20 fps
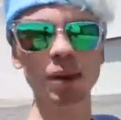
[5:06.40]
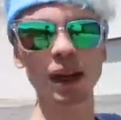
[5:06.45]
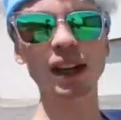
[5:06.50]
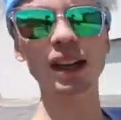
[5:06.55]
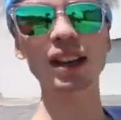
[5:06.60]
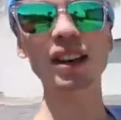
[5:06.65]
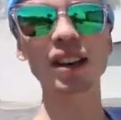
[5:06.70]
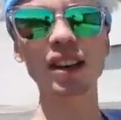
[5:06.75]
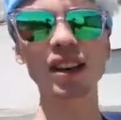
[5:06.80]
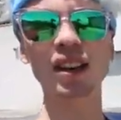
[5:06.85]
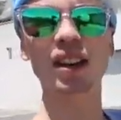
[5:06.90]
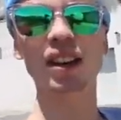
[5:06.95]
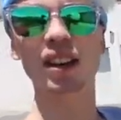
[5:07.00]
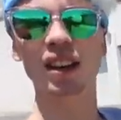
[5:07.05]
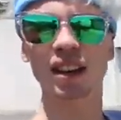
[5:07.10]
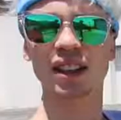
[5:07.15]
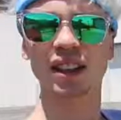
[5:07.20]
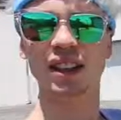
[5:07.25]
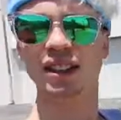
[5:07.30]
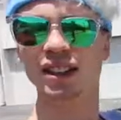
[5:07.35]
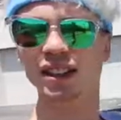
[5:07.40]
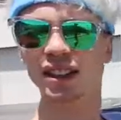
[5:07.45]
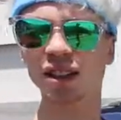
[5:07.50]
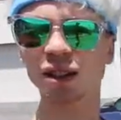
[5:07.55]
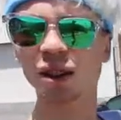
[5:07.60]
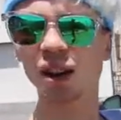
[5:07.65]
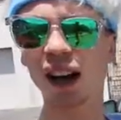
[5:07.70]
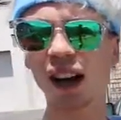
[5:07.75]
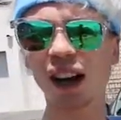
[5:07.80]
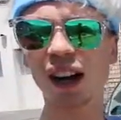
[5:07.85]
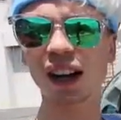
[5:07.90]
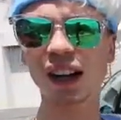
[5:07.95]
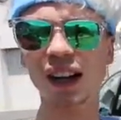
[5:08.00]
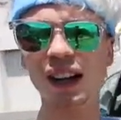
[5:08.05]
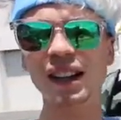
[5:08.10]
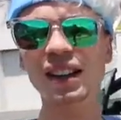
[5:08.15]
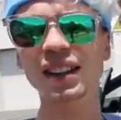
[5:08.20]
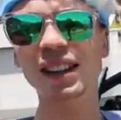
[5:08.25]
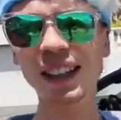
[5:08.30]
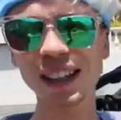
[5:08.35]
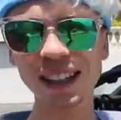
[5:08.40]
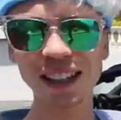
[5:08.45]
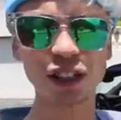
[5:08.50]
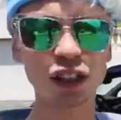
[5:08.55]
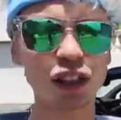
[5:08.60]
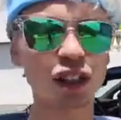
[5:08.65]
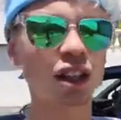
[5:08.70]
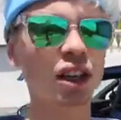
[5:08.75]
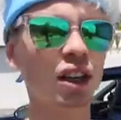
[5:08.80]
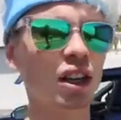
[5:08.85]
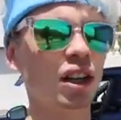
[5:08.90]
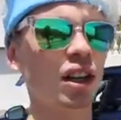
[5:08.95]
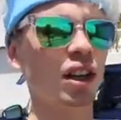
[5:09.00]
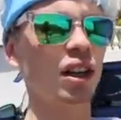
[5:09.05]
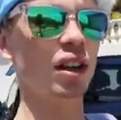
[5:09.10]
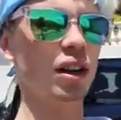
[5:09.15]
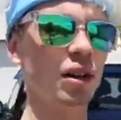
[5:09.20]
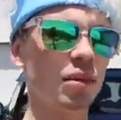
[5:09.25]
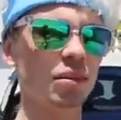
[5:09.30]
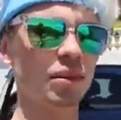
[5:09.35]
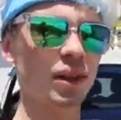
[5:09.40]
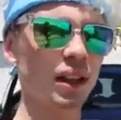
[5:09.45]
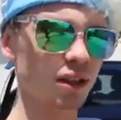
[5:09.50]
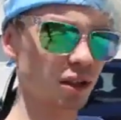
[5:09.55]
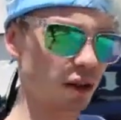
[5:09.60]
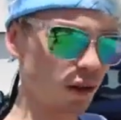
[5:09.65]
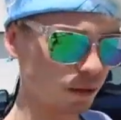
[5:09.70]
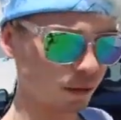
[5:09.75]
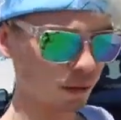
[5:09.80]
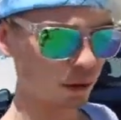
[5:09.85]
big, that's still high-ish, um, that's got